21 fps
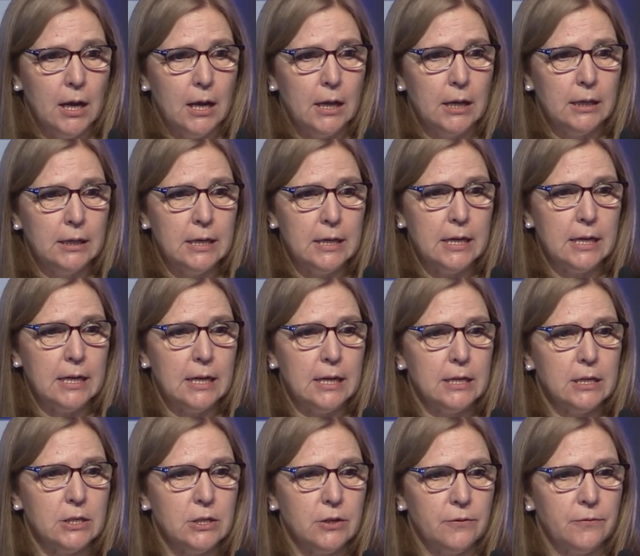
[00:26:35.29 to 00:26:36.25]

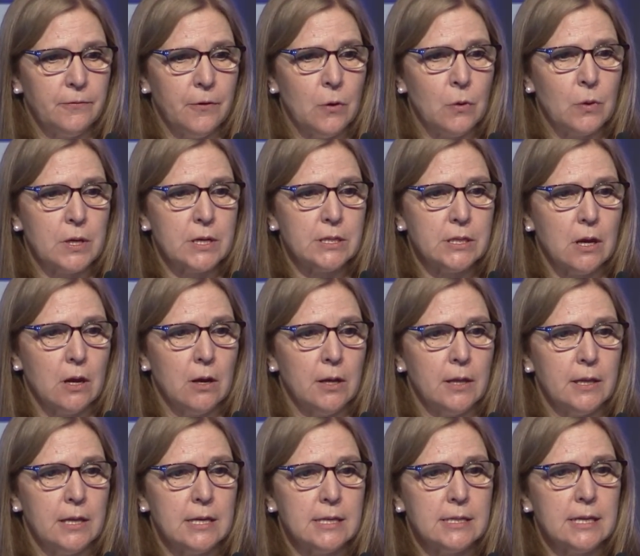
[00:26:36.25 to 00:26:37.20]
needing to focus
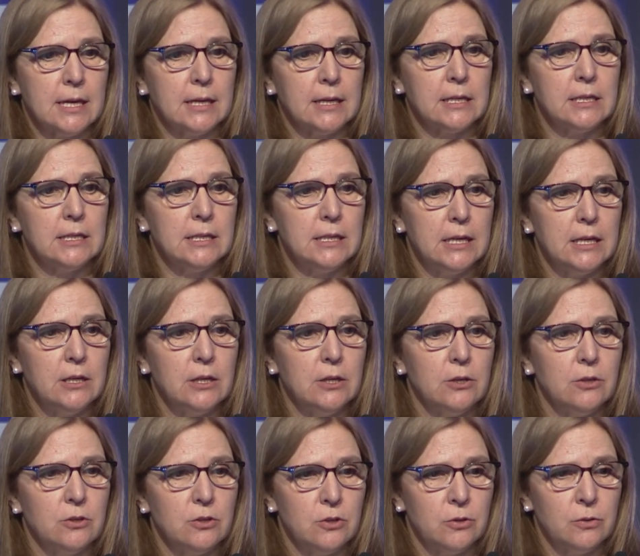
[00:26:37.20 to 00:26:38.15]
on this and
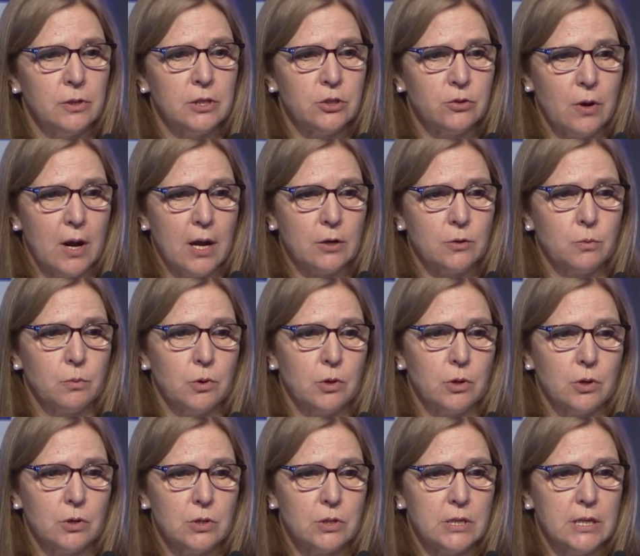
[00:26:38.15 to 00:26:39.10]
continue to attract
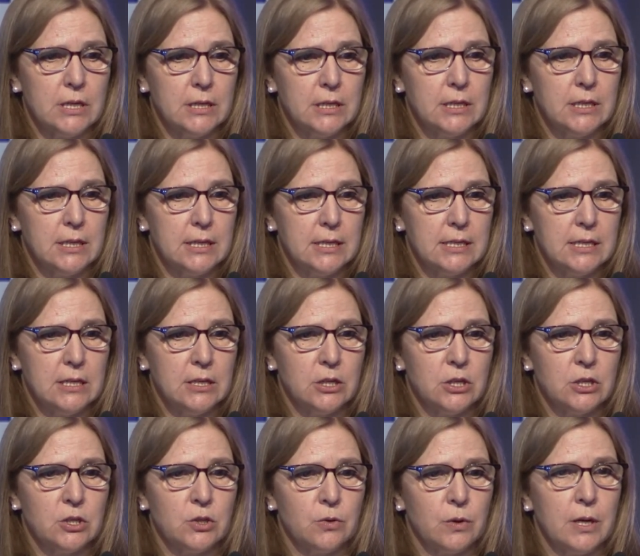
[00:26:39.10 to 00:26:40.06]
workers into this
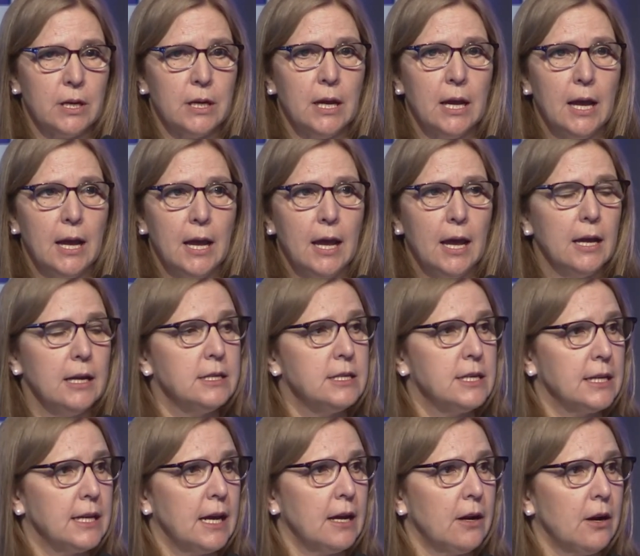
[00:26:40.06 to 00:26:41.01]
industry and
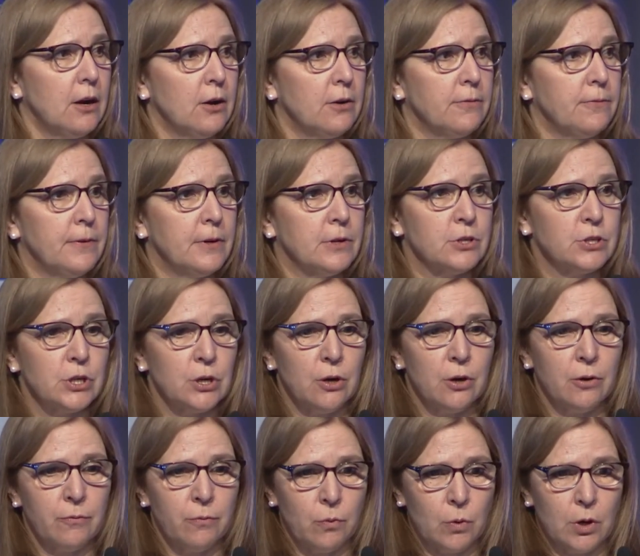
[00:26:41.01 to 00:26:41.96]
to get our fair
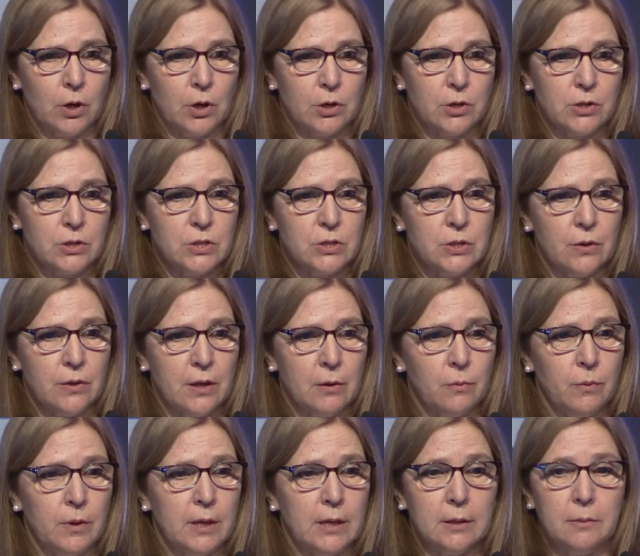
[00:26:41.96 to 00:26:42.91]
share of workers so
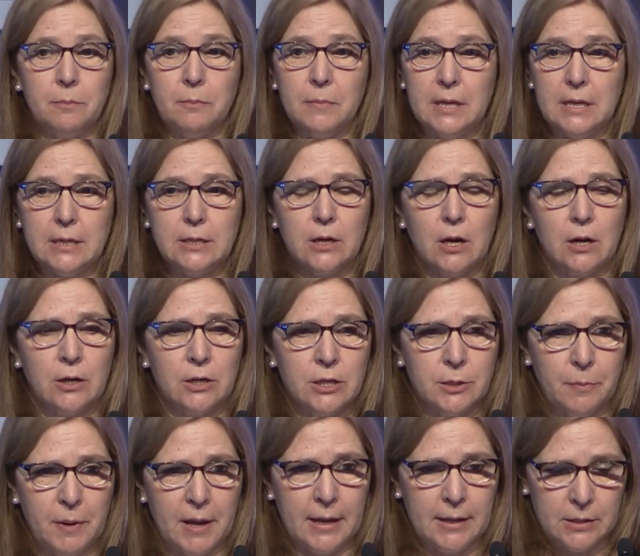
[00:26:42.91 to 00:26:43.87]
that we can meet our
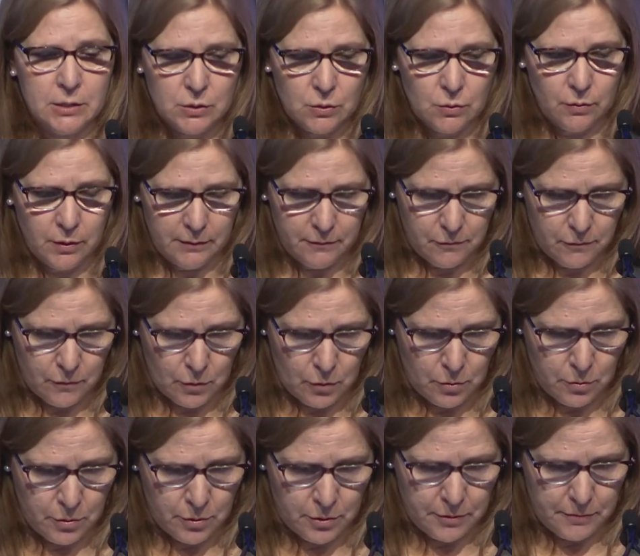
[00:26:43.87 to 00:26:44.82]
demands going
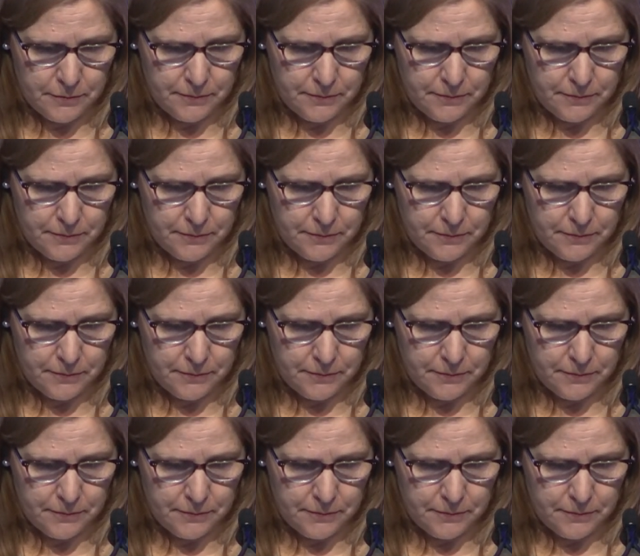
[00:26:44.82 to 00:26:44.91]
forward.